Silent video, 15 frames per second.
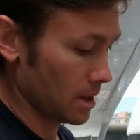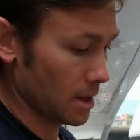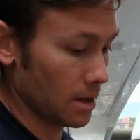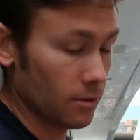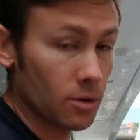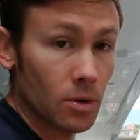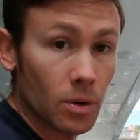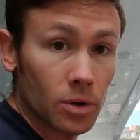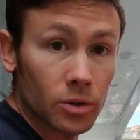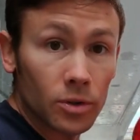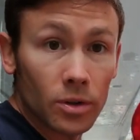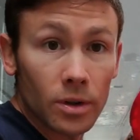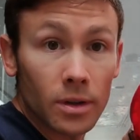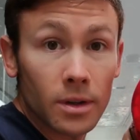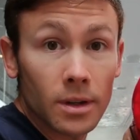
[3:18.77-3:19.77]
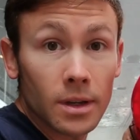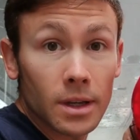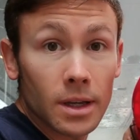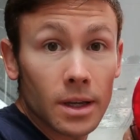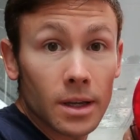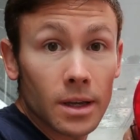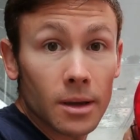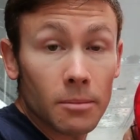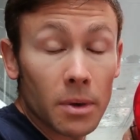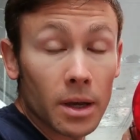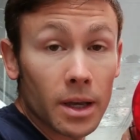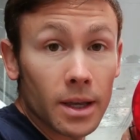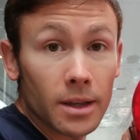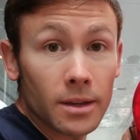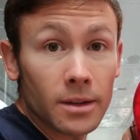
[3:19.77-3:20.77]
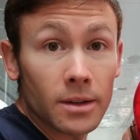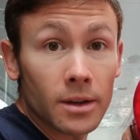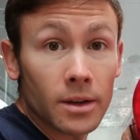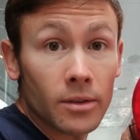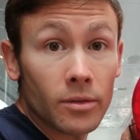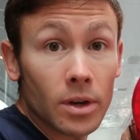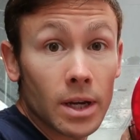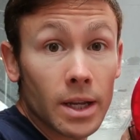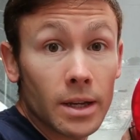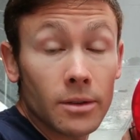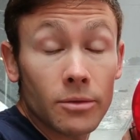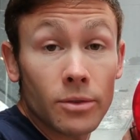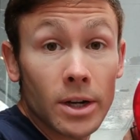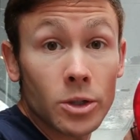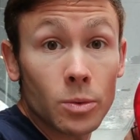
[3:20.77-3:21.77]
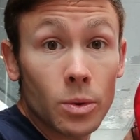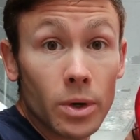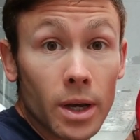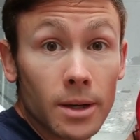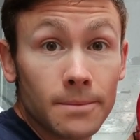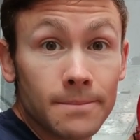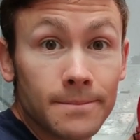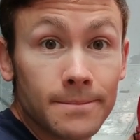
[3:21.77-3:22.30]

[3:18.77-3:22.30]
and of course, bucket, clean, fresh water.